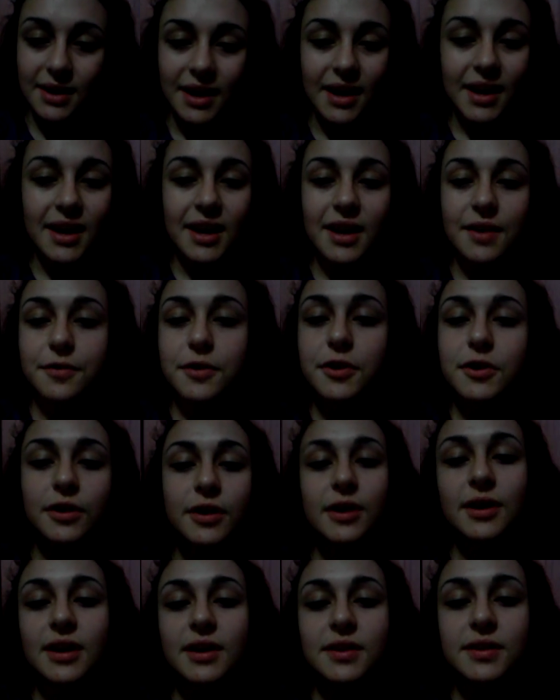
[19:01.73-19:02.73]
If you don't
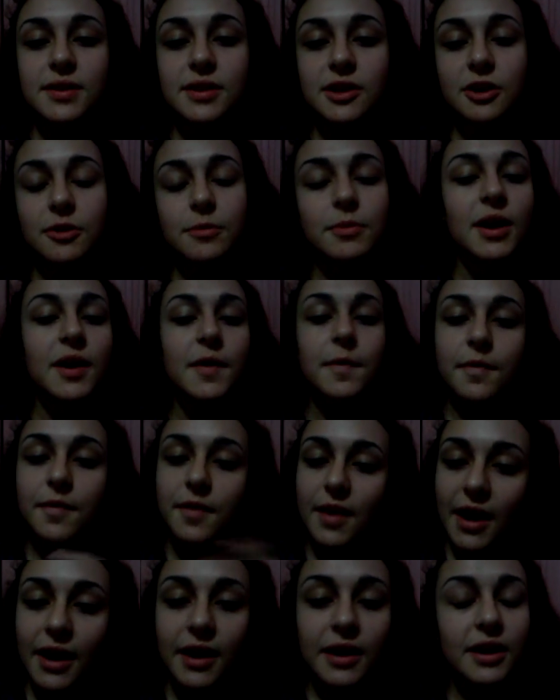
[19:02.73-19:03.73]
answer them, they're
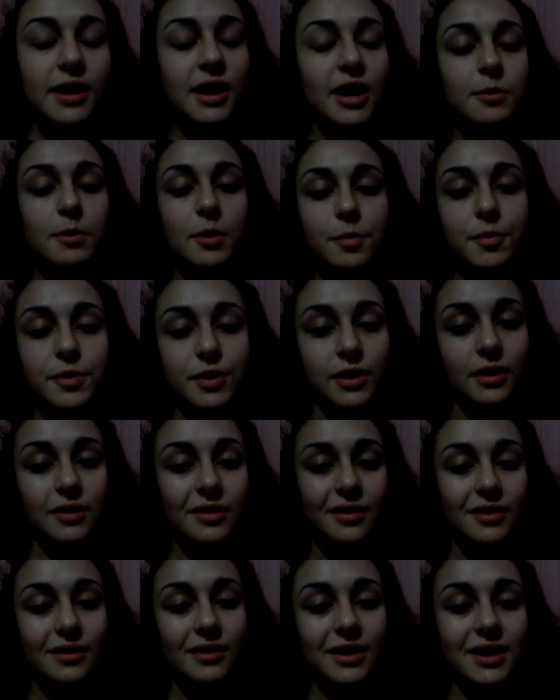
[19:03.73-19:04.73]
going to come up with it.
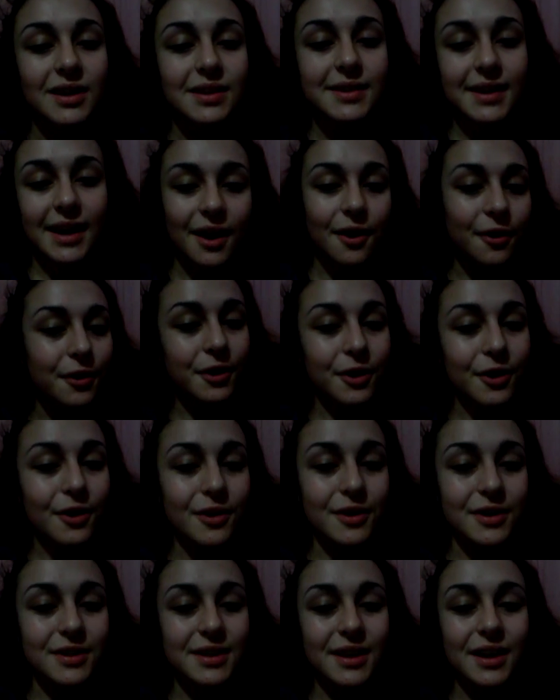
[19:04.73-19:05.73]
It's how it goes.
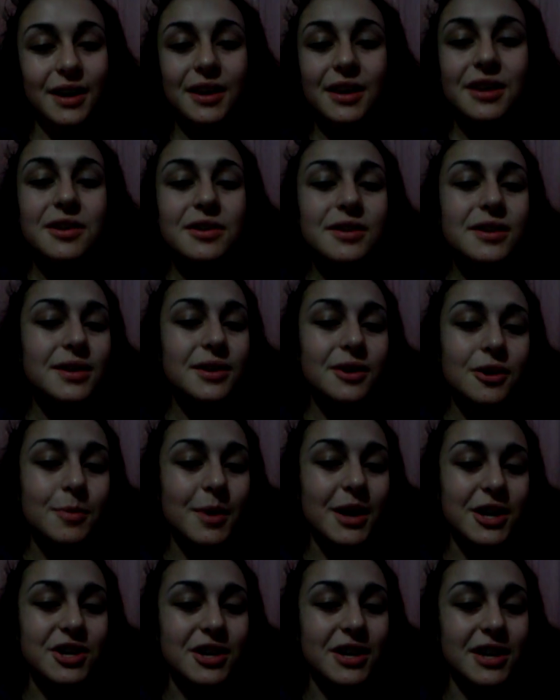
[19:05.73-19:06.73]
They're going to use their
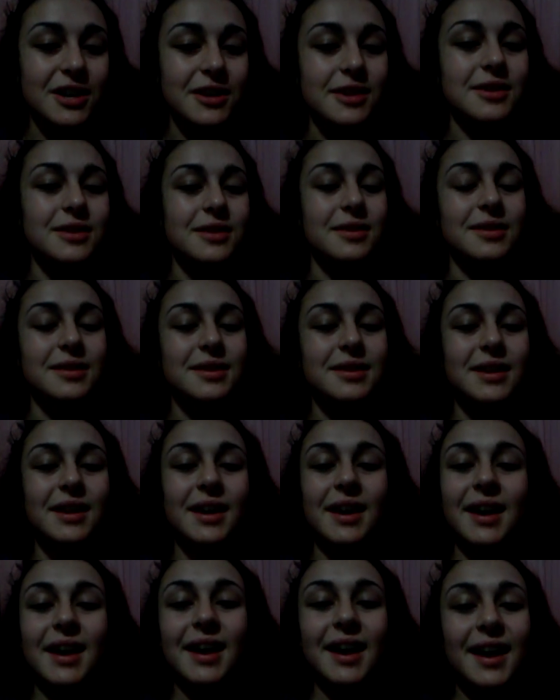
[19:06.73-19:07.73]
imaginations.
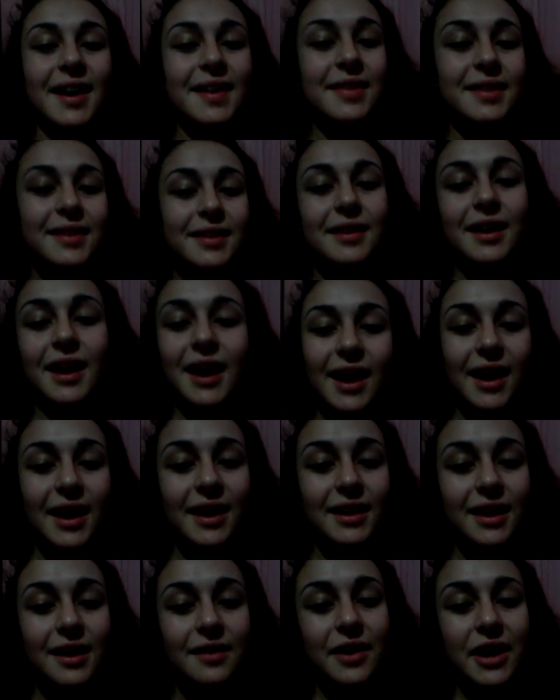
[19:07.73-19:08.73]
And I
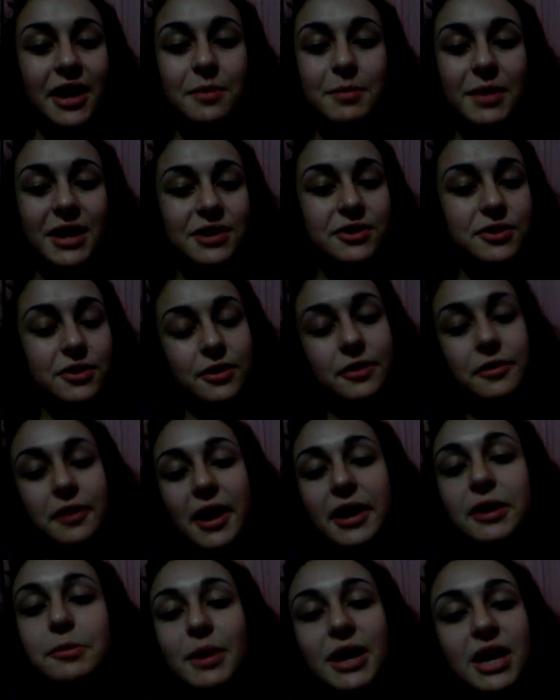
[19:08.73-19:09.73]
love anime, so their anime
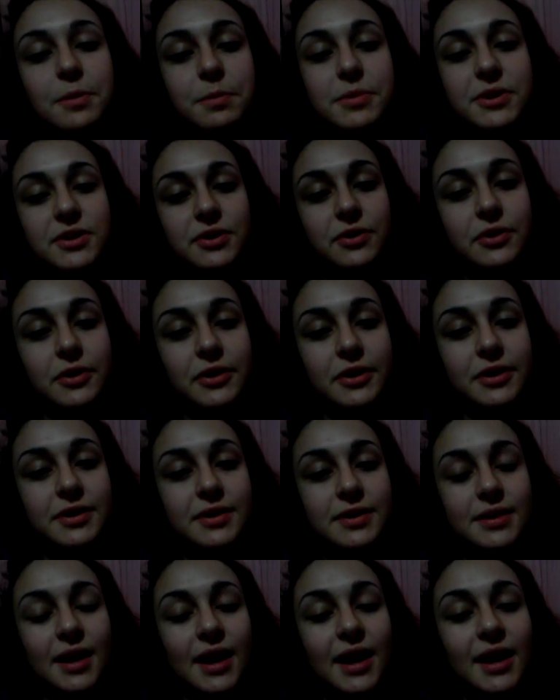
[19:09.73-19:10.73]
episodes,
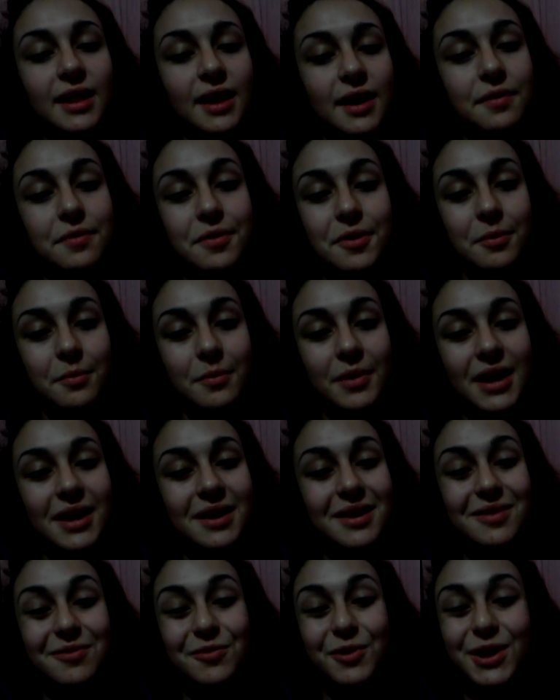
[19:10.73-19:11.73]
I love them. And
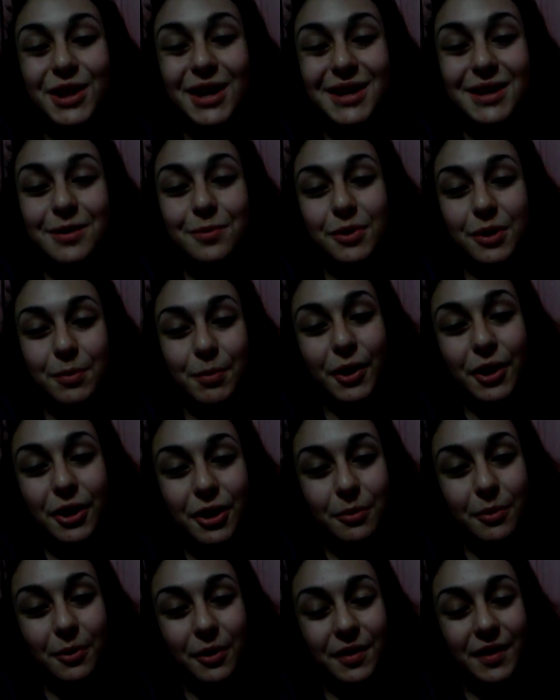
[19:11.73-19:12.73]
what they did with the
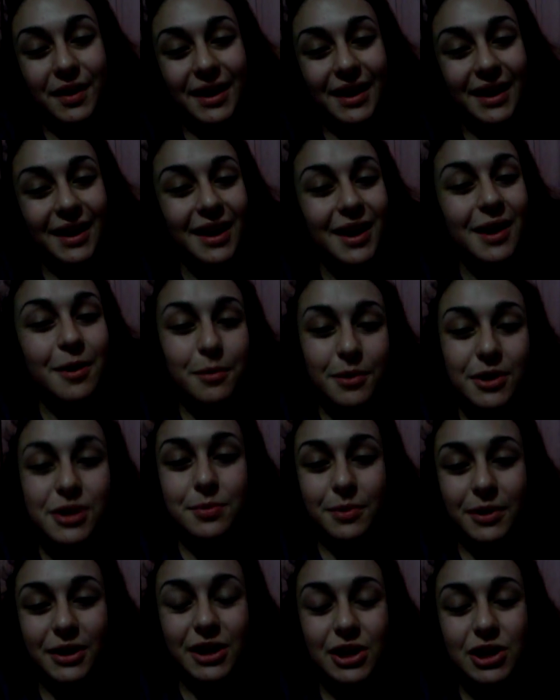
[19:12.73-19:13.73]
Pokemon thing was
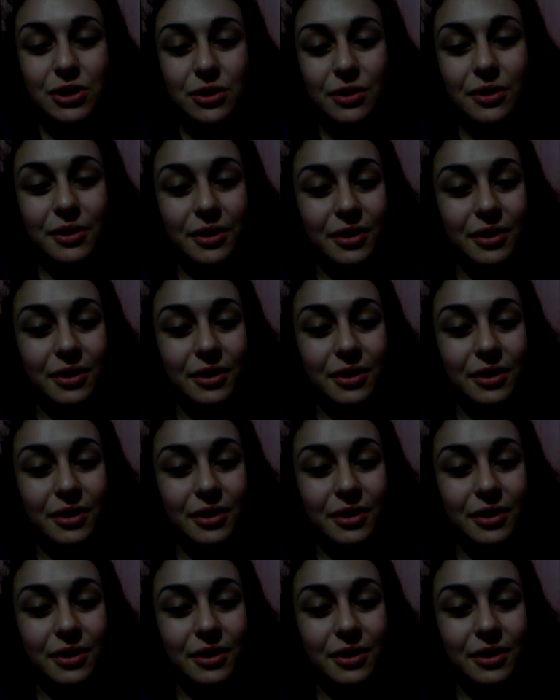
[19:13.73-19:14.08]
really true.